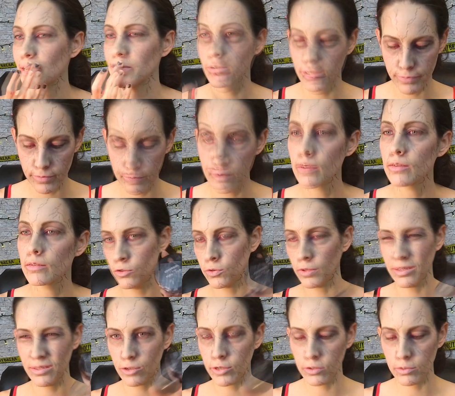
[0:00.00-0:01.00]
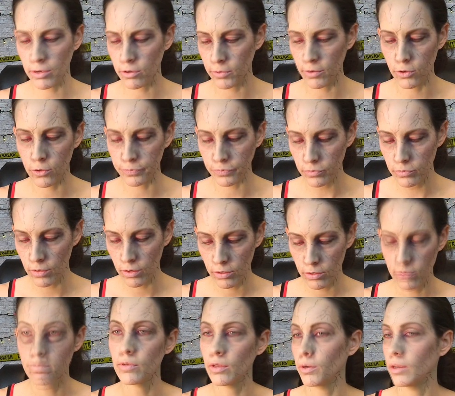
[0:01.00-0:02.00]
and then I put translucent
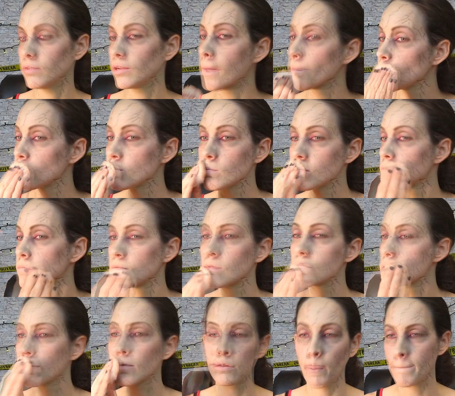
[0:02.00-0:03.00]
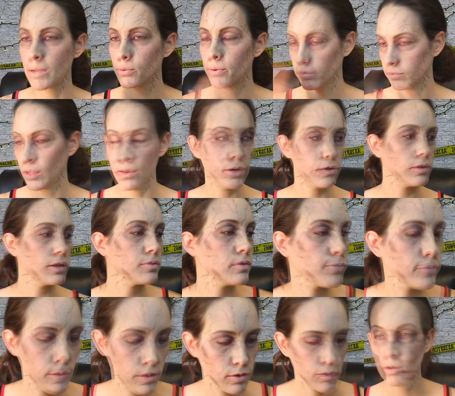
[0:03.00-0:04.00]
powder on top of that, and then I
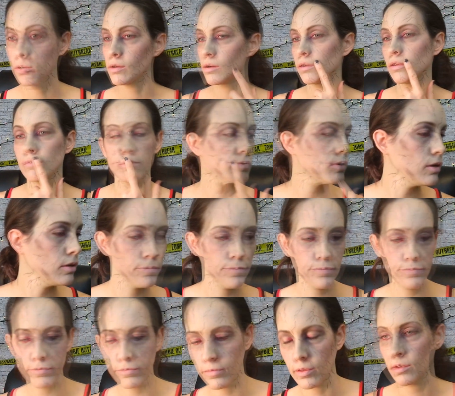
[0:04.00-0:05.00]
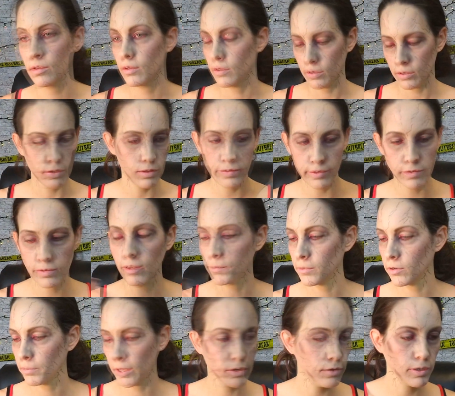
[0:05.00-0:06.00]
added a little bit of the white powder
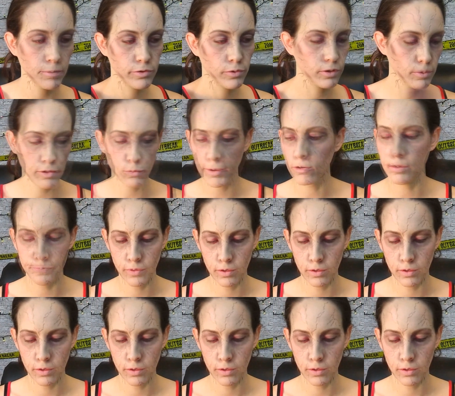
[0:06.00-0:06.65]
to even